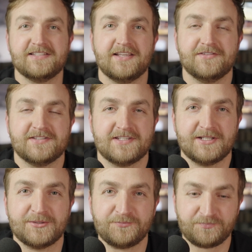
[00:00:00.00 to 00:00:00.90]

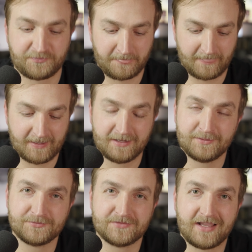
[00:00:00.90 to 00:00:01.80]
A7C. I
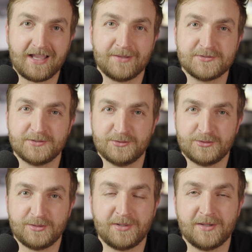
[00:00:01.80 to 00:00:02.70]
am
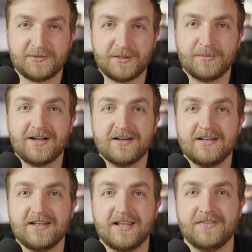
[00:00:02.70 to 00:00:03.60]
absolutely pumped I bought
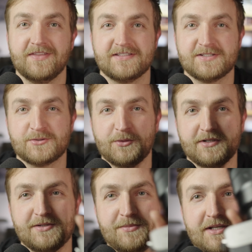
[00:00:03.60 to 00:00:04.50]
it, and this is
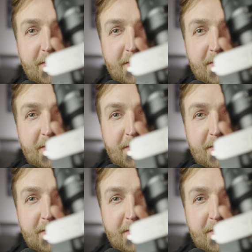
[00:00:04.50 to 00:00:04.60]
going to be